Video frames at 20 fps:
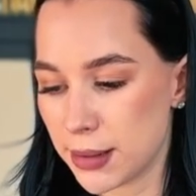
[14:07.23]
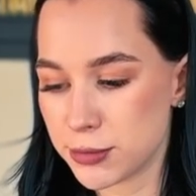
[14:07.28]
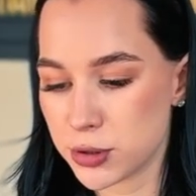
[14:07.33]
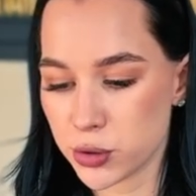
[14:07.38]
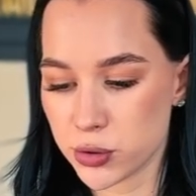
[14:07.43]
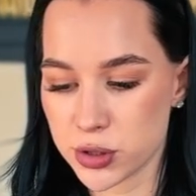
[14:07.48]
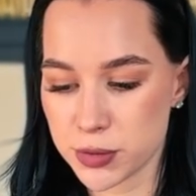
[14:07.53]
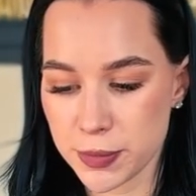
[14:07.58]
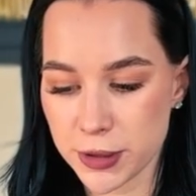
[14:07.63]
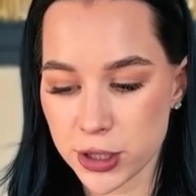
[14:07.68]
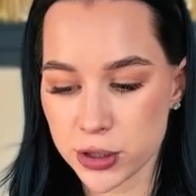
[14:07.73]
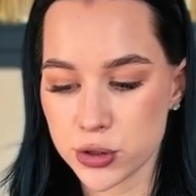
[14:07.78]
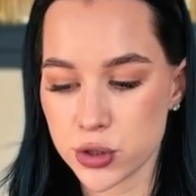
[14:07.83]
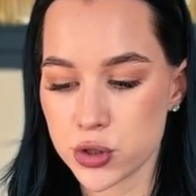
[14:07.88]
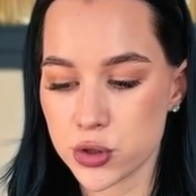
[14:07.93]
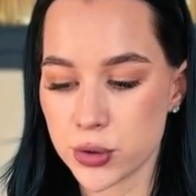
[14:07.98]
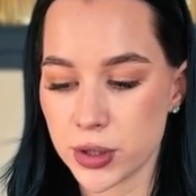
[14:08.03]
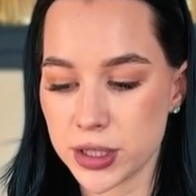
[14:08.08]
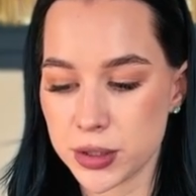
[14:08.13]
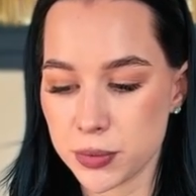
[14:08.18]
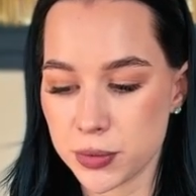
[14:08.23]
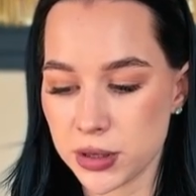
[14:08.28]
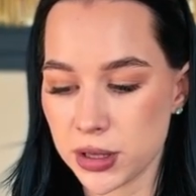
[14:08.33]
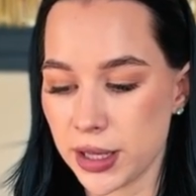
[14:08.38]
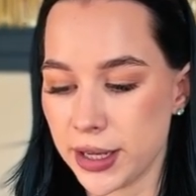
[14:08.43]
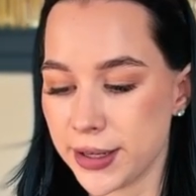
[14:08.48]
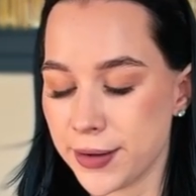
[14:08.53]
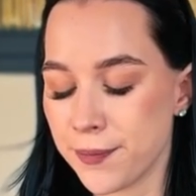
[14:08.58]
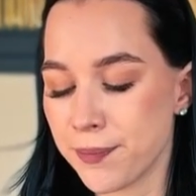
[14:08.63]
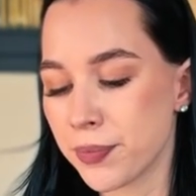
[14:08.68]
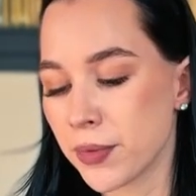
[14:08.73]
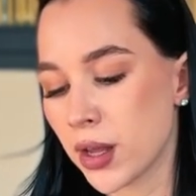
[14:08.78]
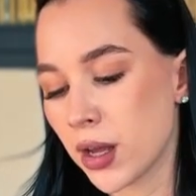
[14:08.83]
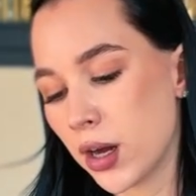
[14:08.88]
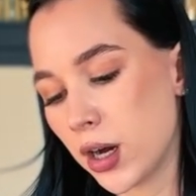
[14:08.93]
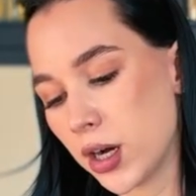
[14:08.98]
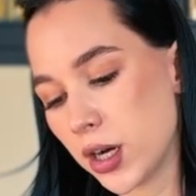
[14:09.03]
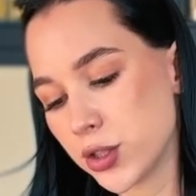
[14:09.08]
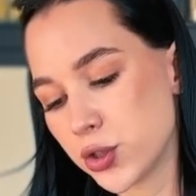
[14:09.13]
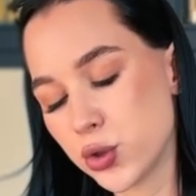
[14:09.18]
So it's better to trade with like
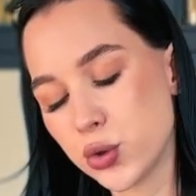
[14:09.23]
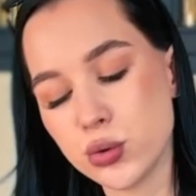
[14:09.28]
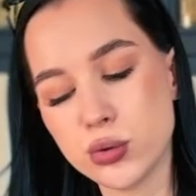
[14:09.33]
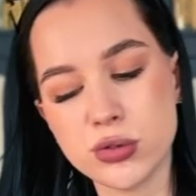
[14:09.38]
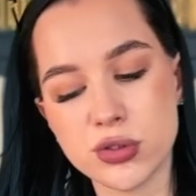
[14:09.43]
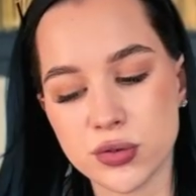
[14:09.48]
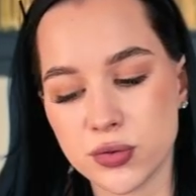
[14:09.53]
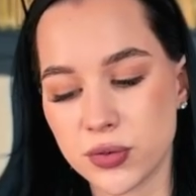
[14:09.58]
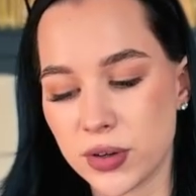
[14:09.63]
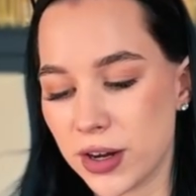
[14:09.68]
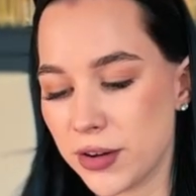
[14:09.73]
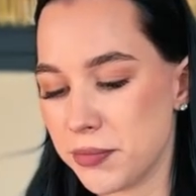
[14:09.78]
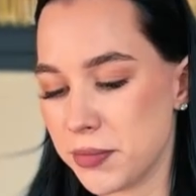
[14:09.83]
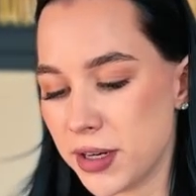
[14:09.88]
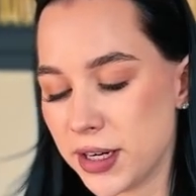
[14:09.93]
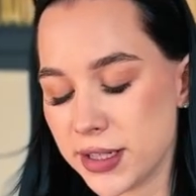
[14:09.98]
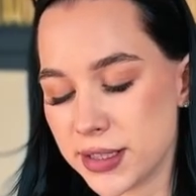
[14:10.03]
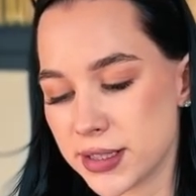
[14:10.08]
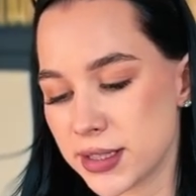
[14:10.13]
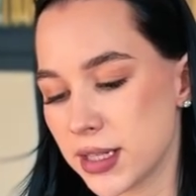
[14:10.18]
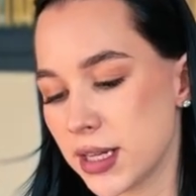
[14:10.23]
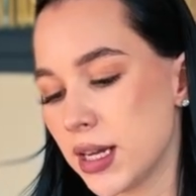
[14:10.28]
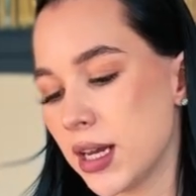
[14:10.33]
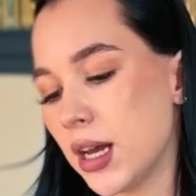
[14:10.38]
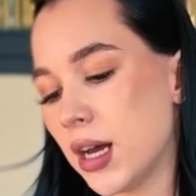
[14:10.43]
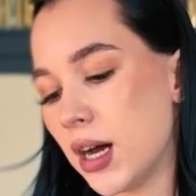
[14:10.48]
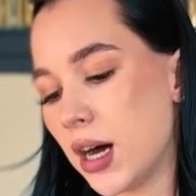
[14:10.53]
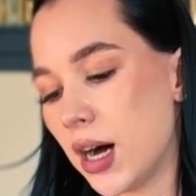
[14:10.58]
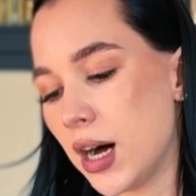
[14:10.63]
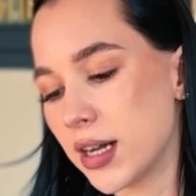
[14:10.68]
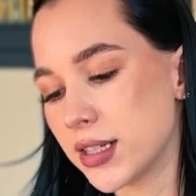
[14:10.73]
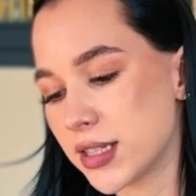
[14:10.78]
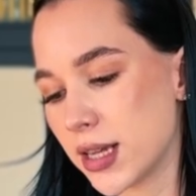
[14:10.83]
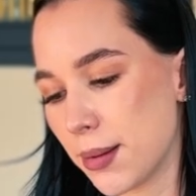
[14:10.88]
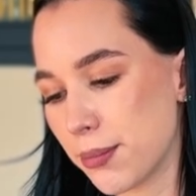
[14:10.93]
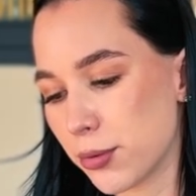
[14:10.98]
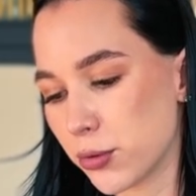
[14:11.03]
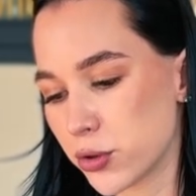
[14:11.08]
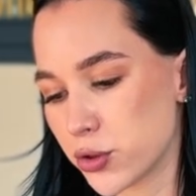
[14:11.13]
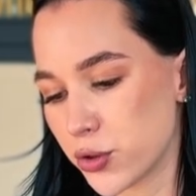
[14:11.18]
2 to 5 minutes time
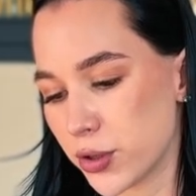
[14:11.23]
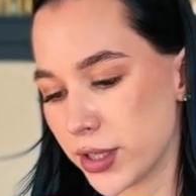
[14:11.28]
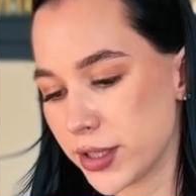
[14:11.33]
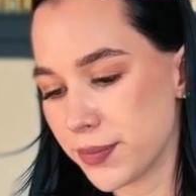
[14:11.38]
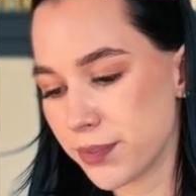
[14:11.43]
per trade.